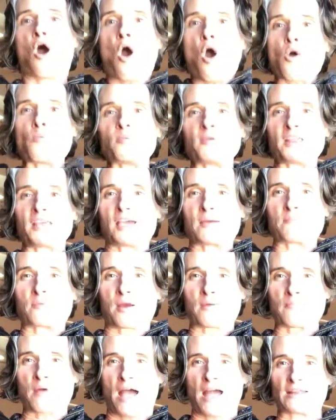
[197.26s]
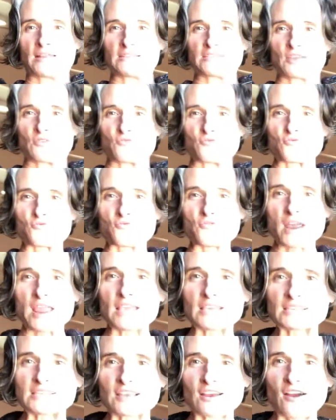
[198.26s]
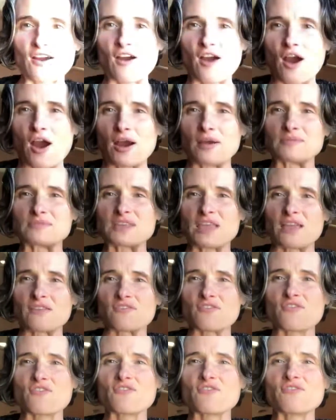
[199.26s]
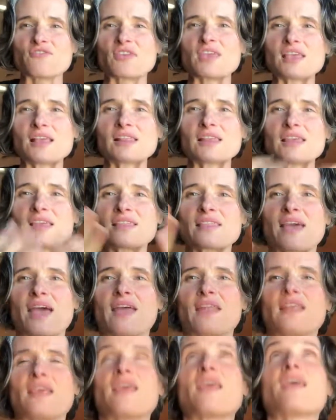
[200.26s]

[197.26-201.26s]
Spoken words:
opening up our bodies and raising our arms and feeling that,